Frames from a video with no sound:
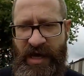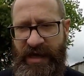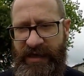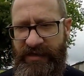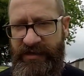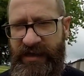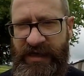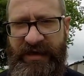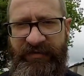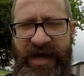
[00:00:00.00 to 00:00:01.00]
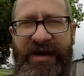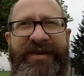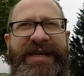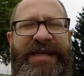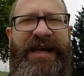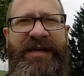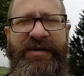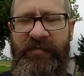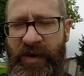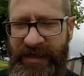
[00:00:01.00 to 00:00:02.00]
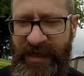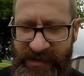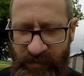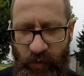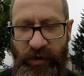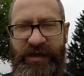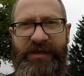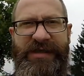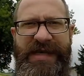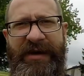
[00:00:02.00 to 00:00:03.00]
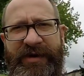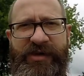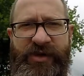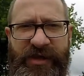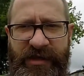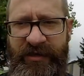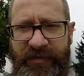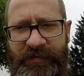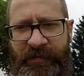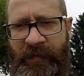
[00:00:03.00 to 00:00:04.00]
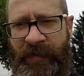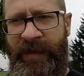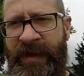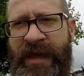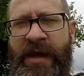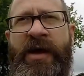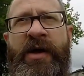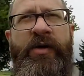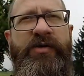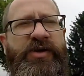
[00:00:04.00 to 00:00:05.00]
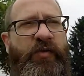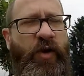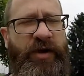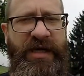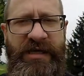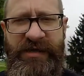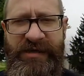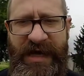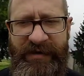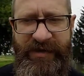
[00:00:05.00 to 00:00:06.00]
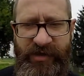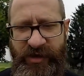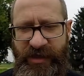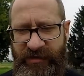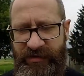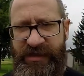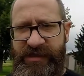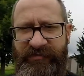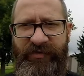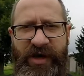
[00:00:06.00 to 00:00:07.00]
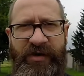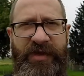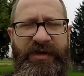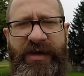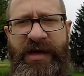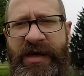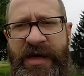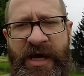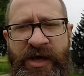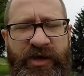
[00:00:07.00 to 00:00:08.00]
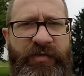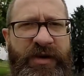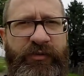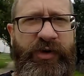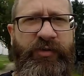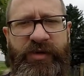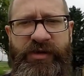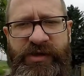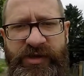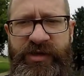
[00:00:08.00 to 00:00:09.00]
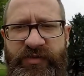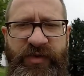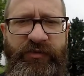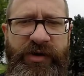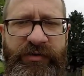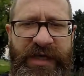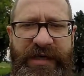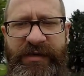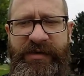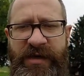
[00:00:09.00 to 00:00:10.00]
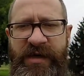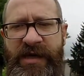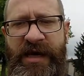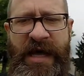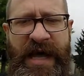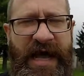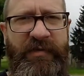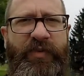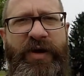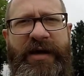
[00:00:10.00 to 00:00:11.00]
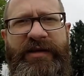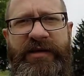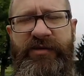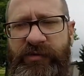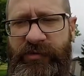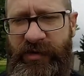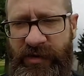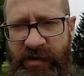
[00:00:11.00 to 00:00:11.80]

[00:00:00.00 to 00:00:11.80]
and if I have any luck, I might get some work as a sound engineer. Also, working as a sound engineer in this environment, you meet real musicians with real needs, and practical